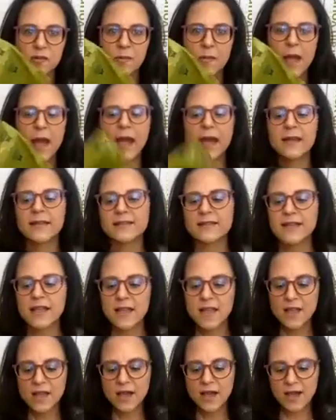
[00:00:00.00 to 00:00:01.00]
bags.
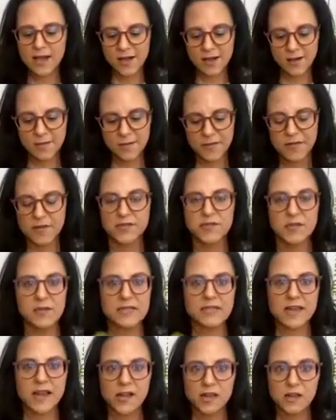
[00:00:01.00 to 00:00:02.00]
There's
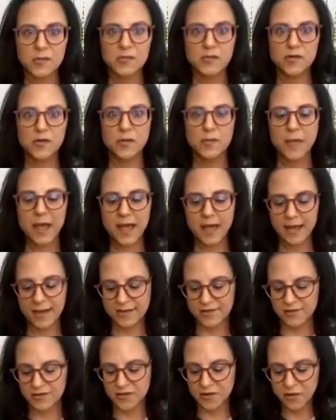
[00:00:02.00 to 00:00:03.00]
recycled poop bags,
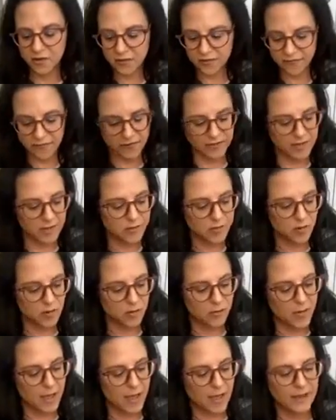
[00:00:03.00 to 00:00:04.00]
there's earth-friendly poop
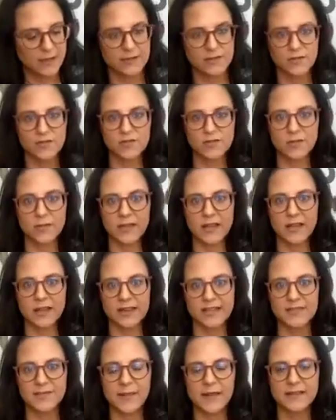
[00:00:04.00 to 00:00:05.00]
bags, there's really
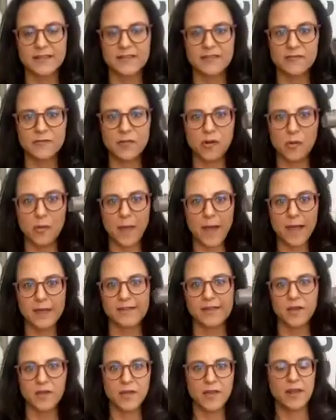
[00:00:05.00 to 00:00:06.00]
inexpensive poop bags that you
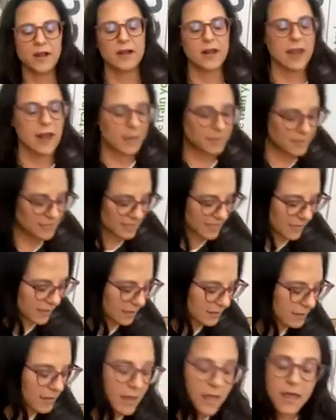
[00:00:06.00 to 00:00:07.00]
can get on
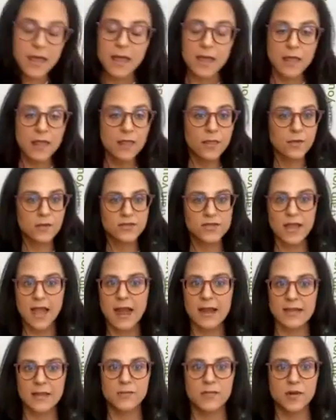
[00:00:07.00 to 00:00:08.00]
Amazon. There's
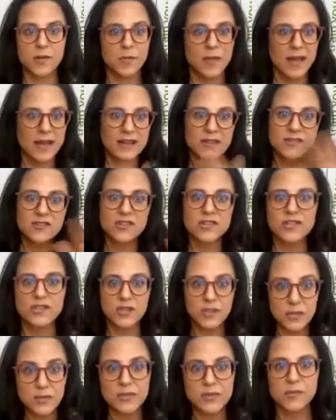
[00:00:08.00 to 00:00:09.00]
any poop bag. Just
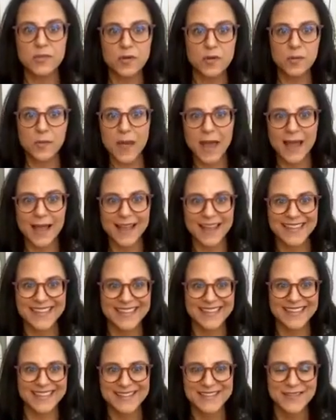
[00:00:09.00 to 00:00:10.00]
use a poop bag. I think
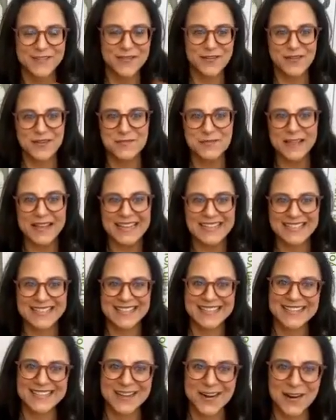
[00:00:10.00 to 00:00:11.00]
that's the first place to
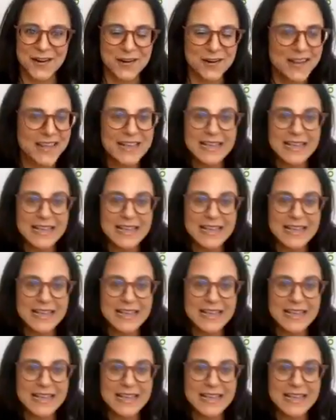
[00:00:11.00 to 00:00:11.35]
start.